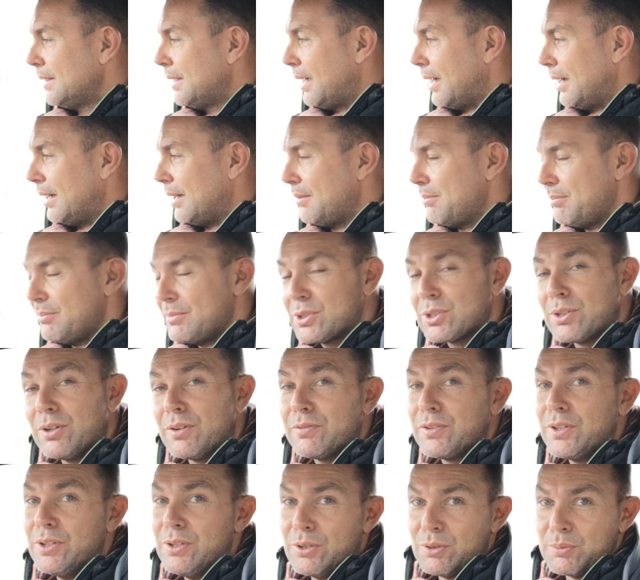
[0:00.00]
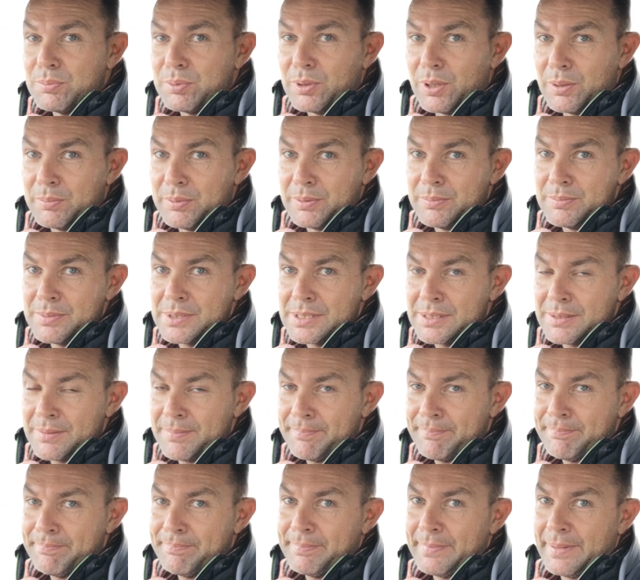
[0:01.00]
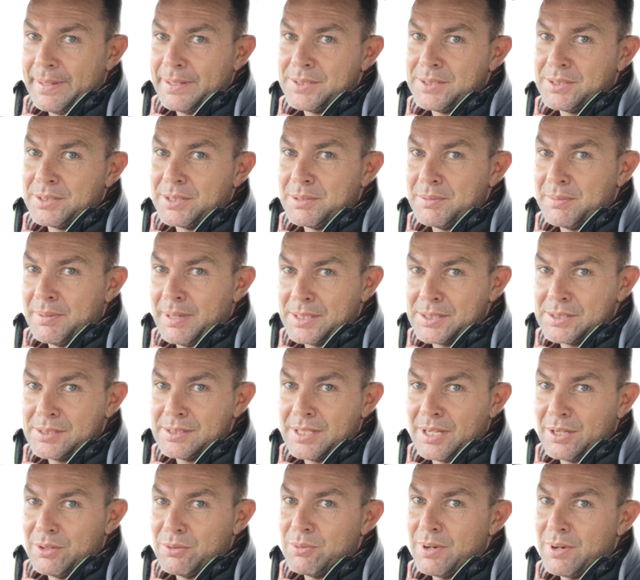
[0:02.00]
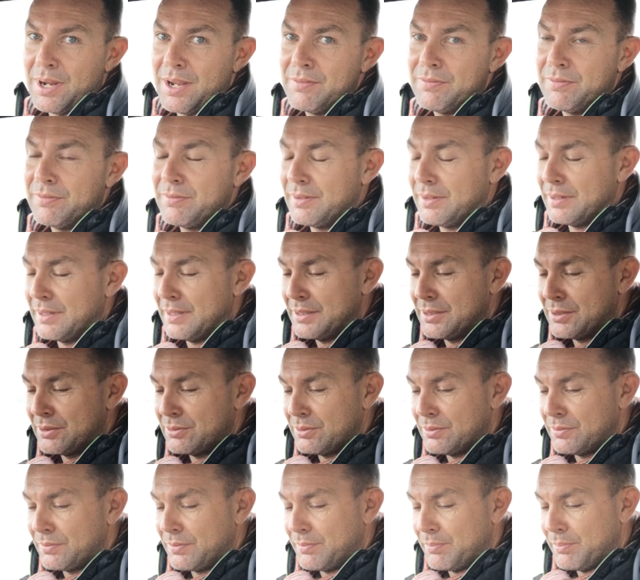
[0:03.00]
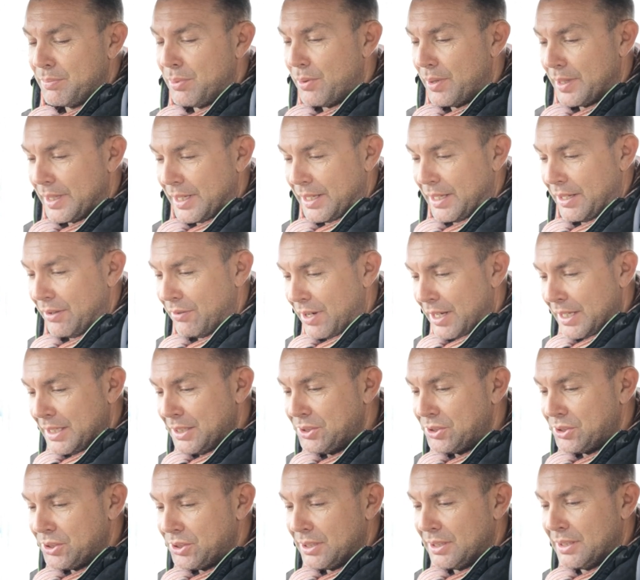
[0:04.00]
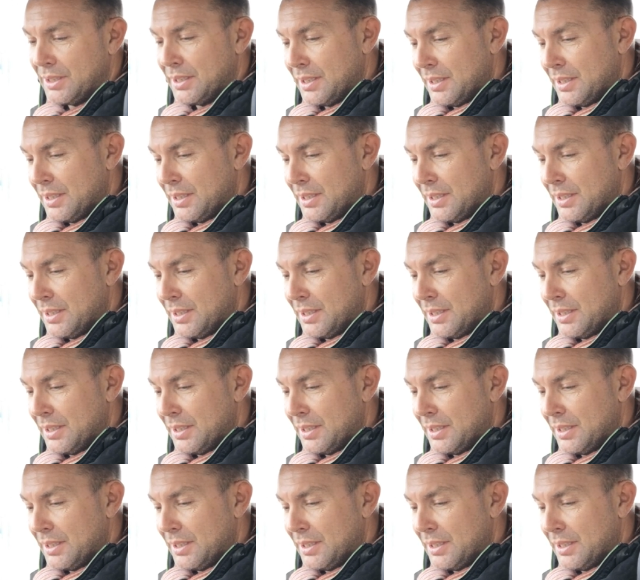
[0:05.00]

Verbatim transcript: Um, it's got a few little problems, as you can imagine, they all have at this sort of point in their age.